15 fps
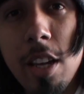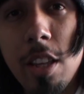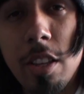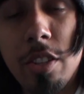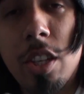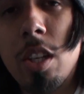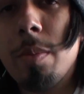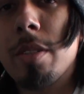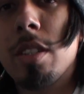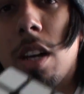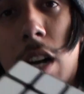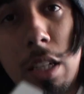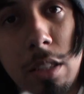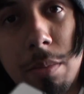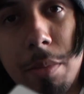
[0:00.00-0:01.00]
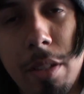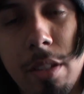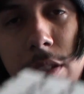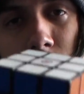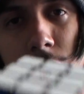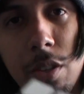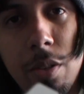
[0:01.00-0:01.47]
This cube is awesome.
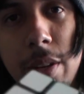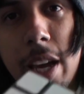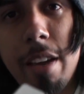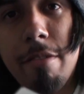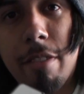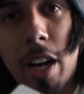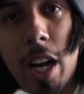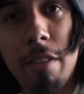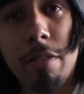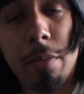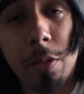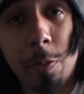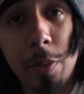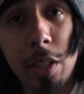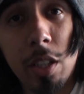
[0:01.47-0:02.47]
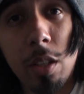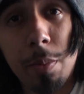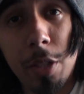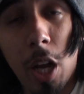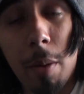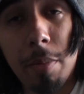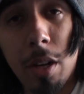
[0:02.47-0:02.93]
This is a new A5 from
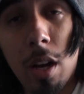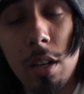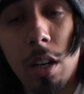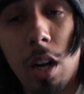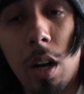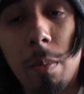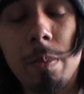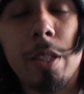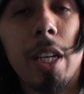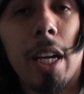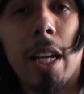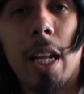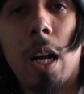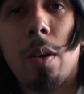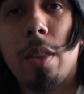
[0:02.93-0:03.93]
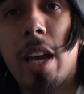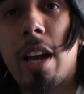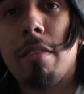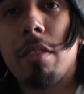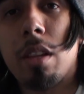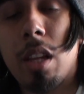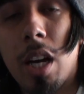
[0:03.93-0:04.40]
Speedcubeshop.com. Check it out. They
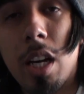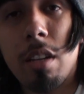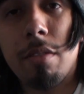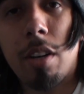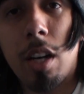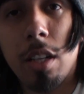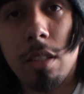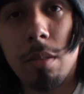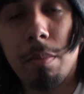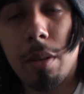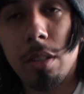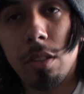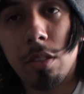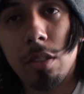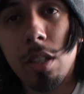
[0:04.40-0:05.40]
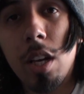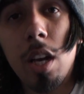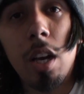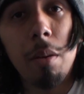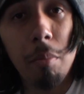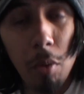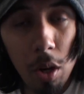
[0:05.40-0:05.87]
have a lot of awesome puzzles.
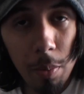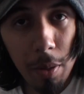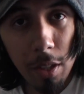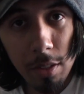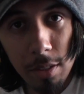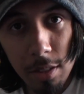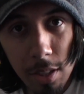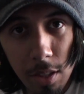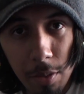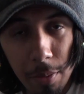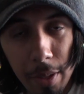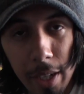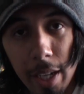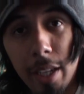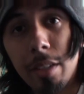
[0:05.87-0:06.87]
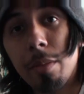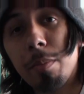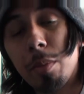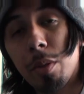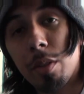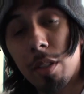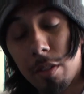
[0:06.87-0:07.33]
More puzzles on the way,
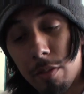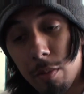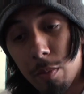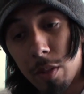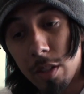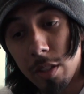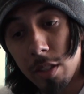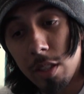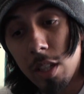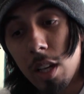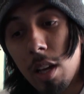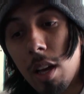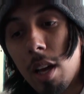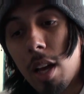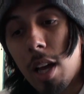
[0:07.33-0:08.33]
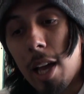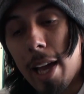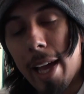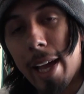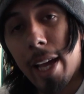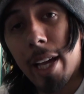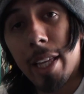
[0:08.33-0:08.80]
more different ones.
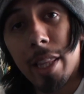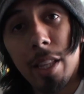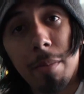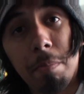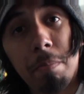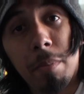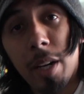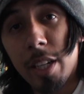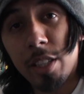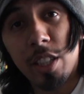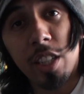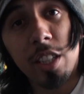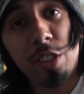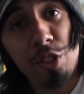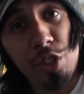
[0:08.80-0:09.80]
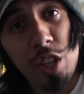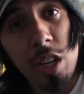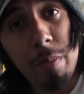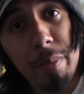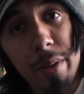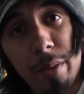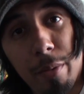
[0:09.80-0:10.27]
And the pricing is
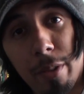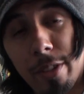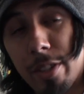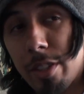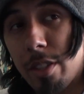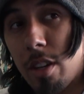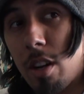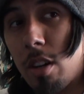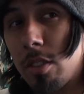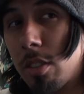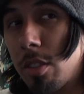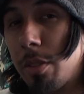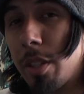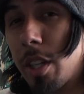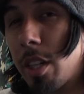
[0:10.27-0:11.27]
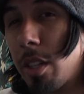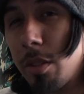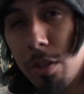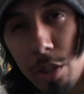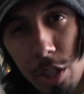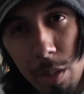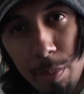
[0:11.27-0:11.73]
cheap, which also
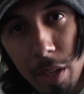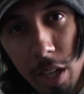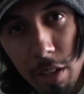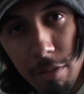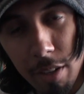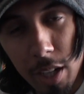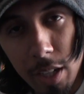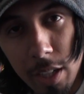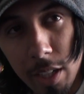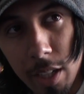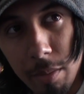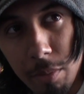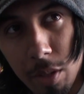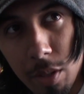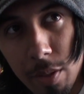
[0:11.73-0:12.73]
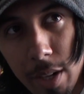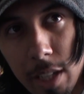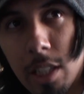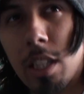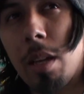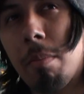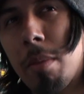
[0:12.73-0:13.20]
includes shipping, if I am
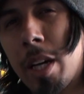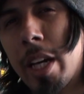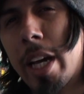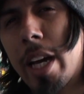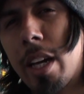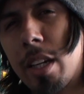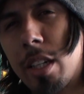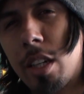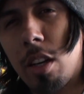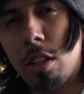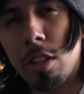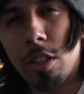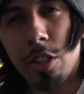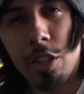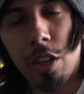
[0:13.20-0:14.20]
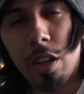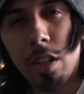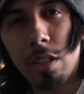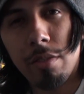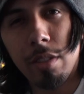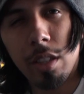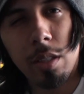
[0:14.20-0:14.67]
correct. They might add $1
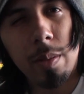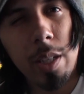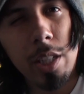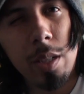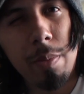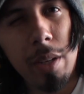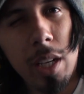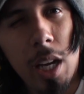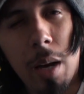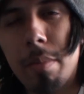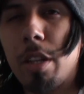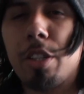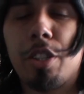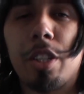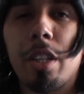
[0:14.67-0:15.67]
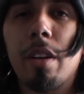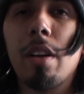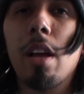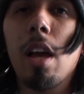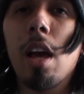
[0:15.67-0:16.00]
charge for express shipping. I'm not sure.